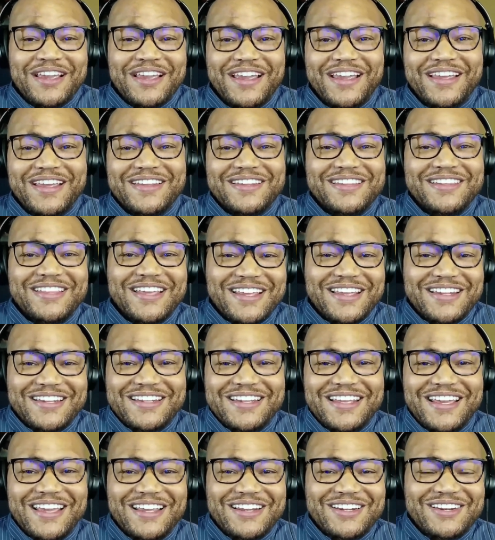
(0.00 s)
and
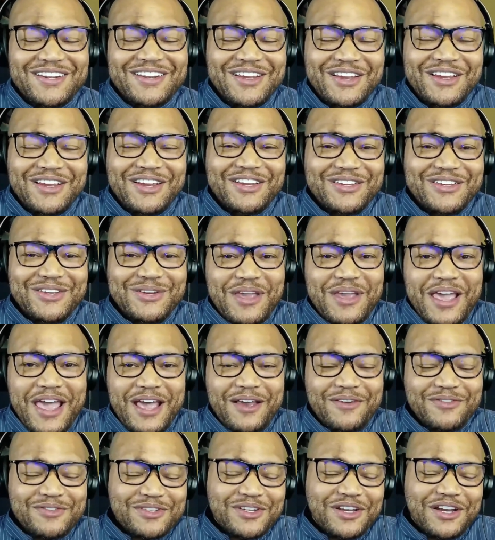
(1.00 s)
then you
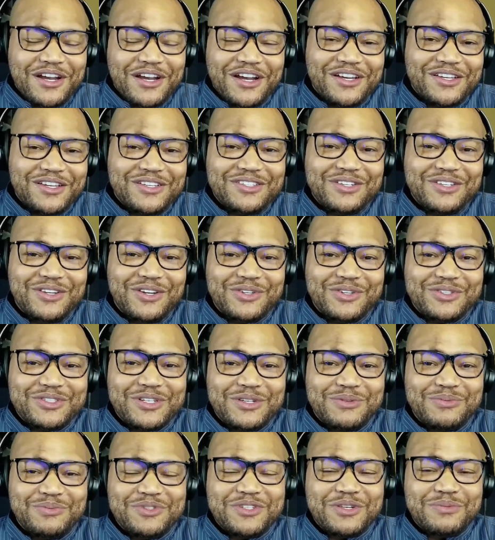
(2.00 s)
have
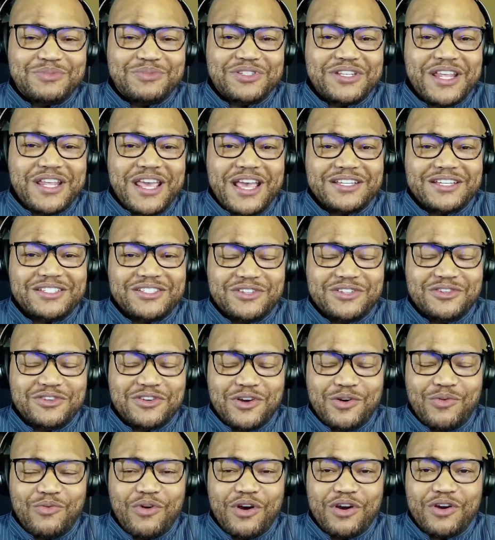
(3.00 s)
some stash that you
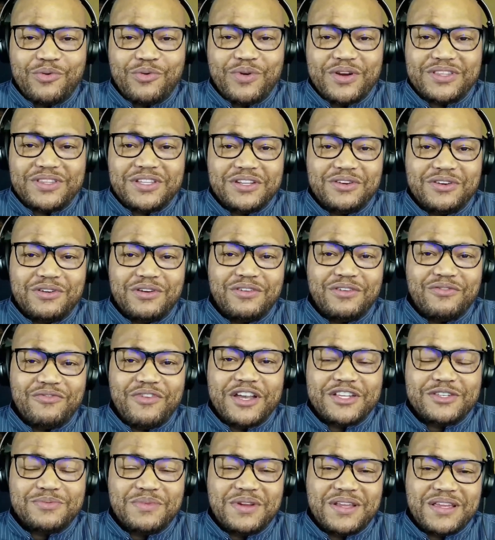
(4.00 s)
can work with in your
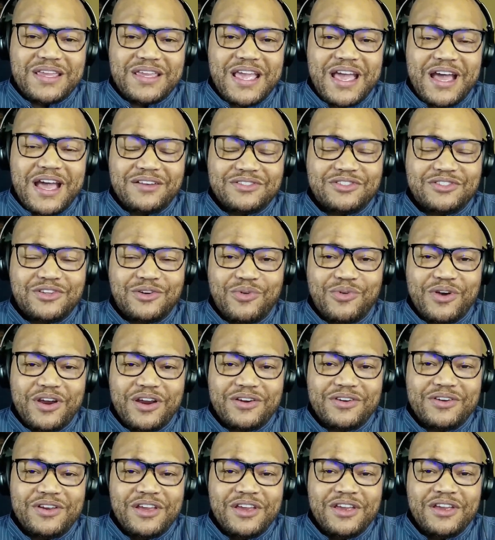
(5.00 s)
investment accounts to
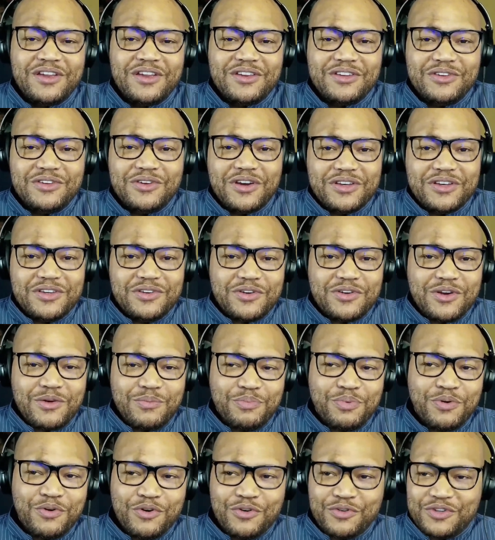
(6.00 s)
where you can
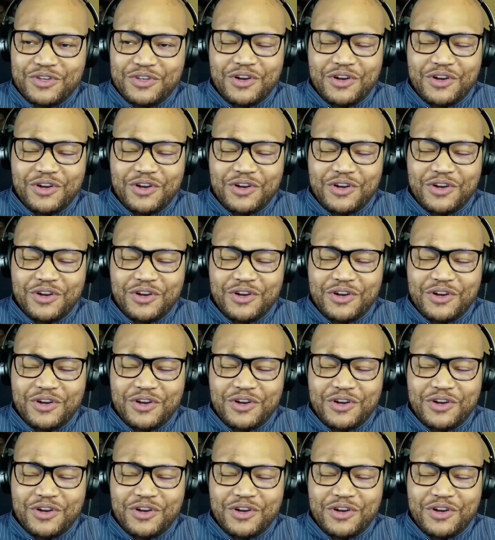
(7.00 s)
pull.